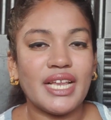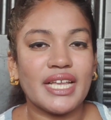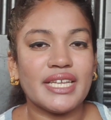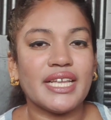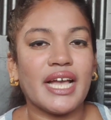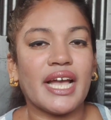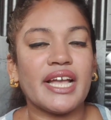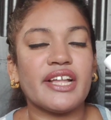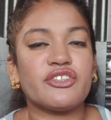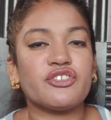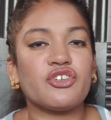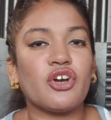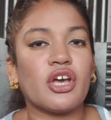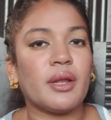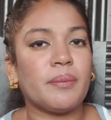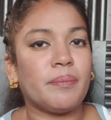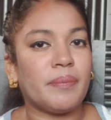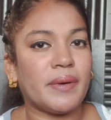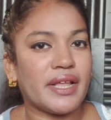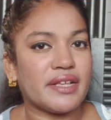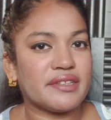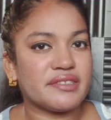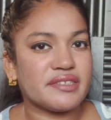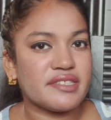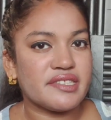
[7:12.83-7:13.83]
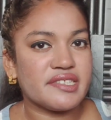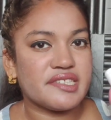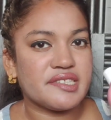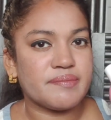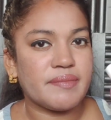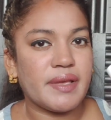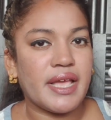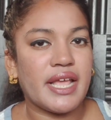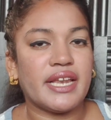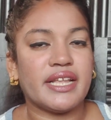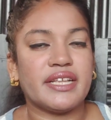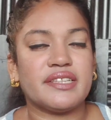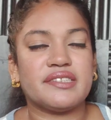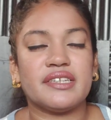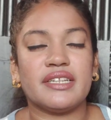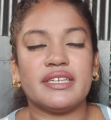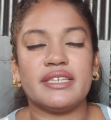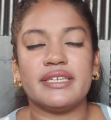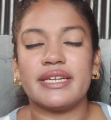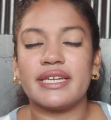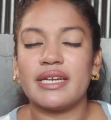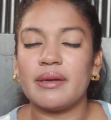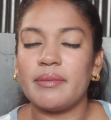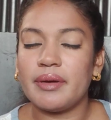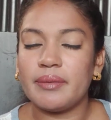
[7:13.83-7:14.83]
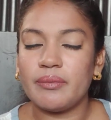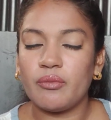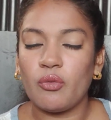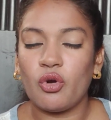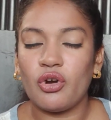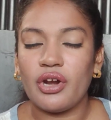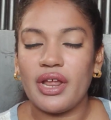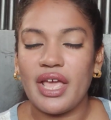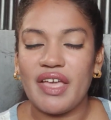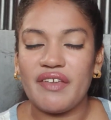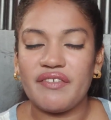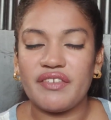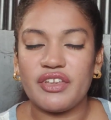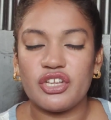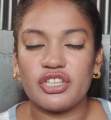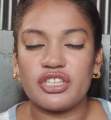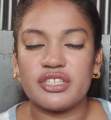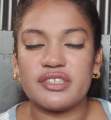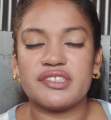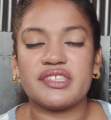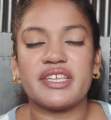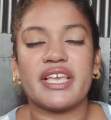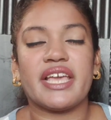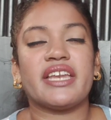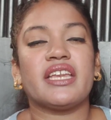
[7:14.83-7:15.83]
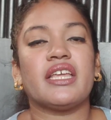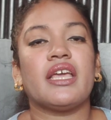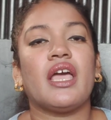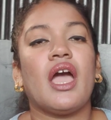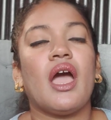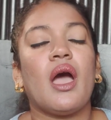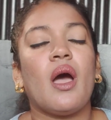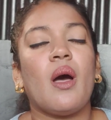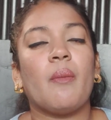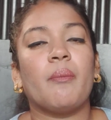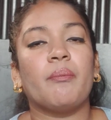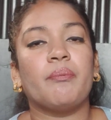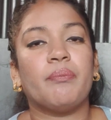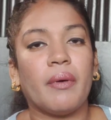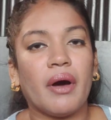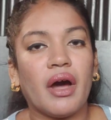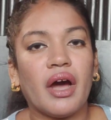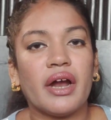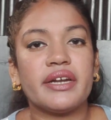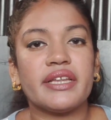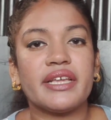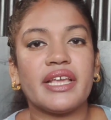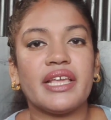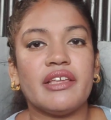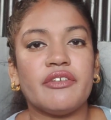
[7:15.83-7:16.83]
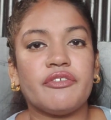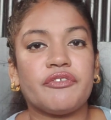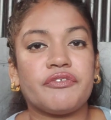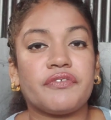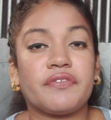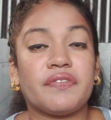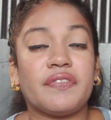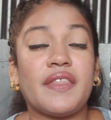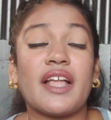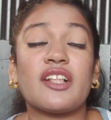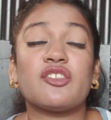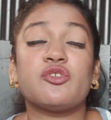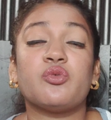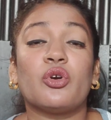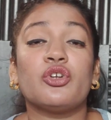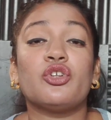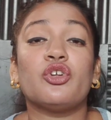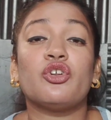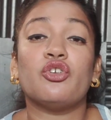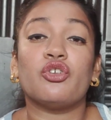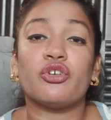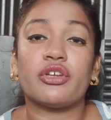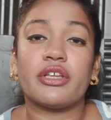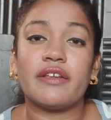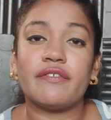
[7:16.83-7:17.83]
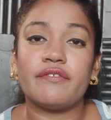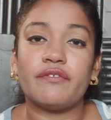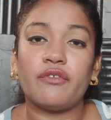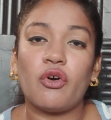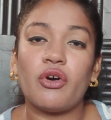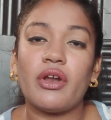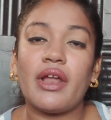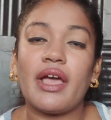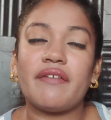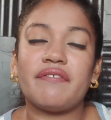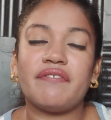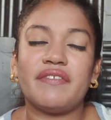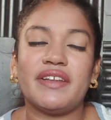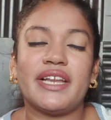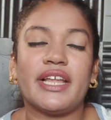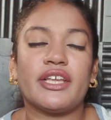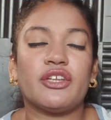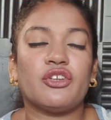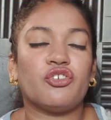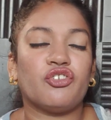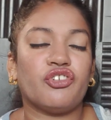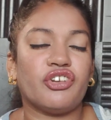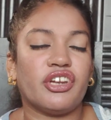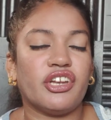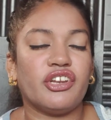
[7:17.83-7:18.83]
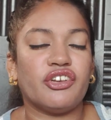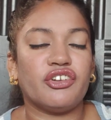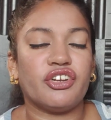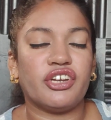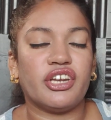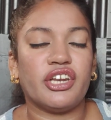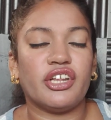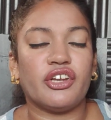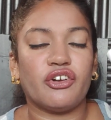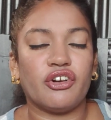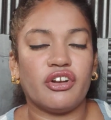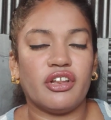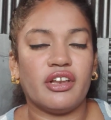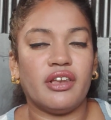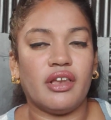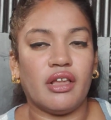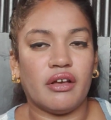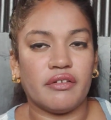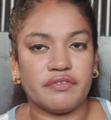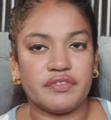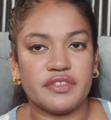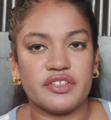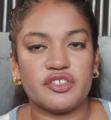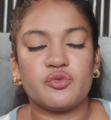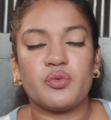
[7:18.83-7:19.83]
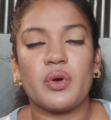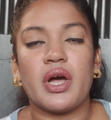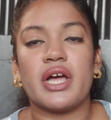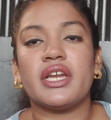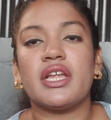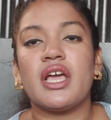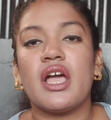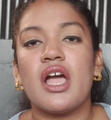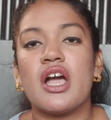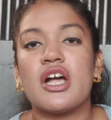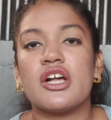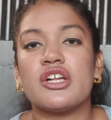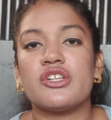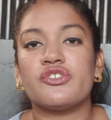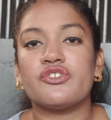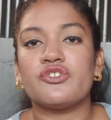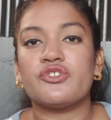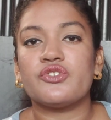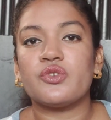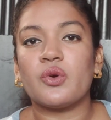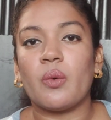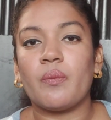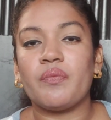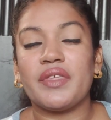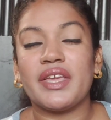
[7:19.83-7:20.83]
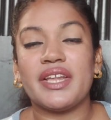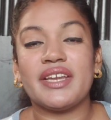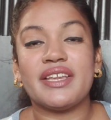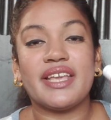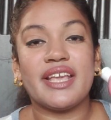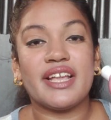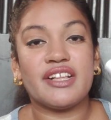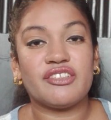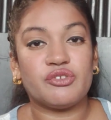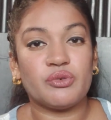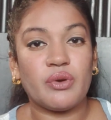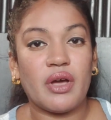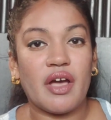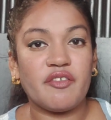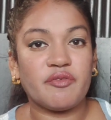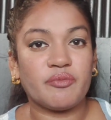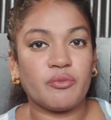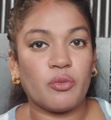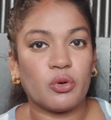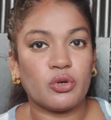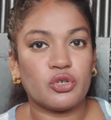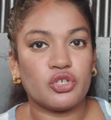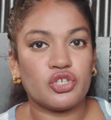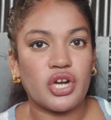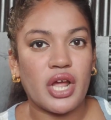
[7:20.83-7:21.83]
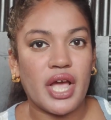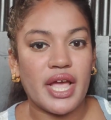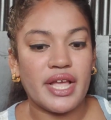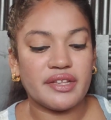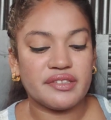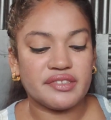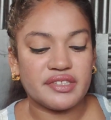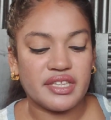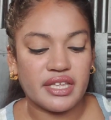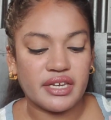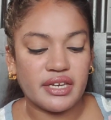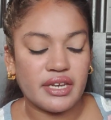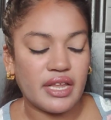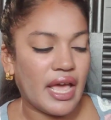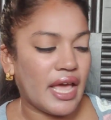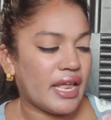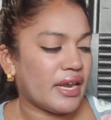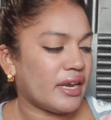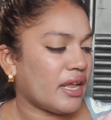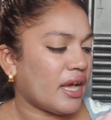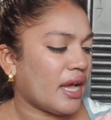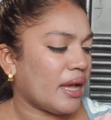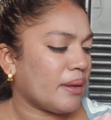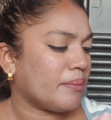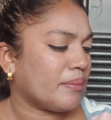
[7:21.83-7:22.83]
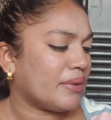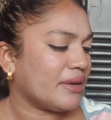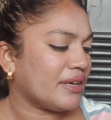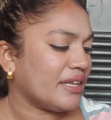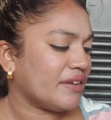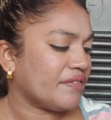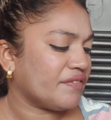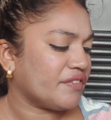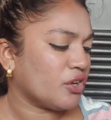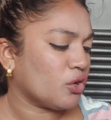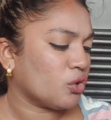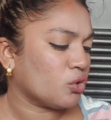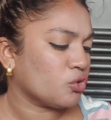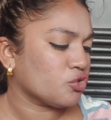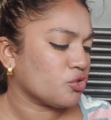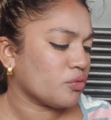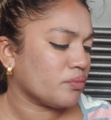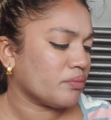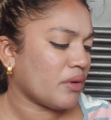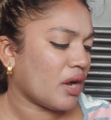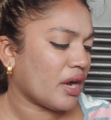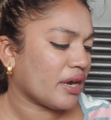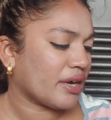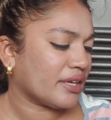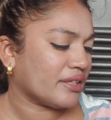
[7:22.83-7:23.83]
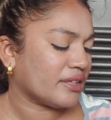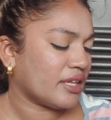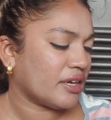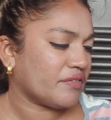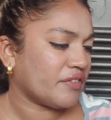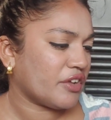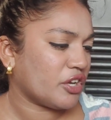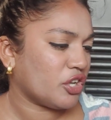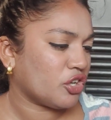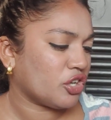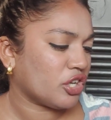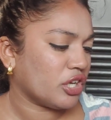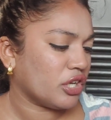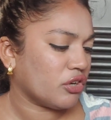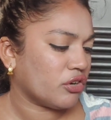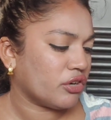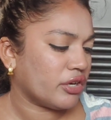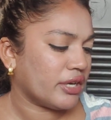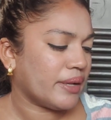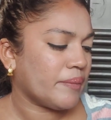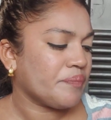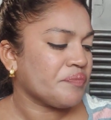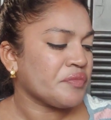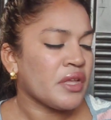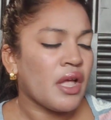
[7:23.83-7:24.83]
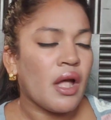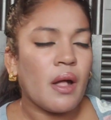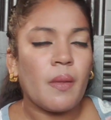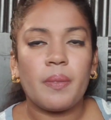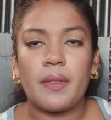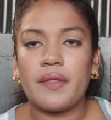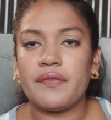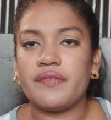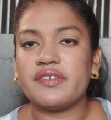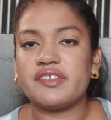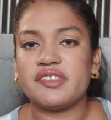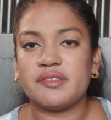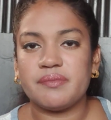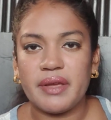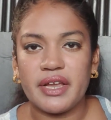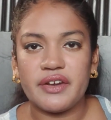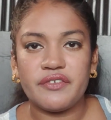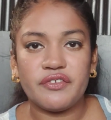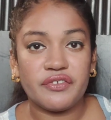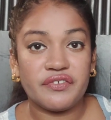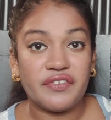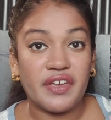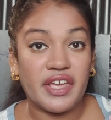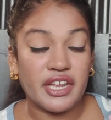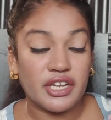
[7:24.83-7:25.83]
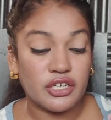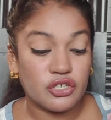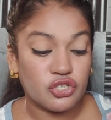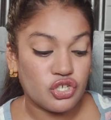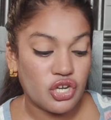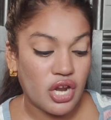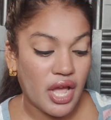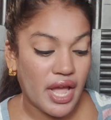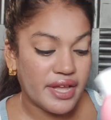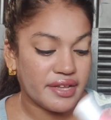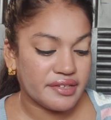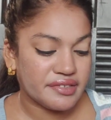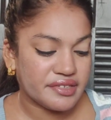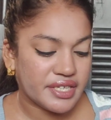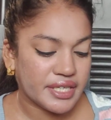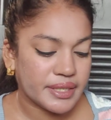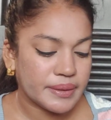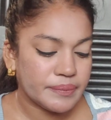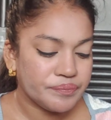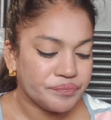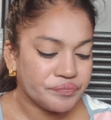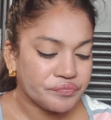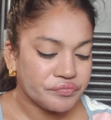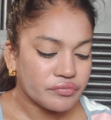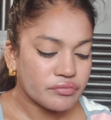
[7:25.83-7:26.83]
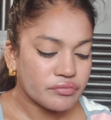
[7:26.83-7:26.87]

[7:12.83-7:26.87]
yeah it's got a pleasant smell it's a little bit more heavy on the skin but if that's what you're looking for i feel like you're really really gonna love this one so in case you have more dry skin and i believe they also market that very clearly that this is meant for very dry skin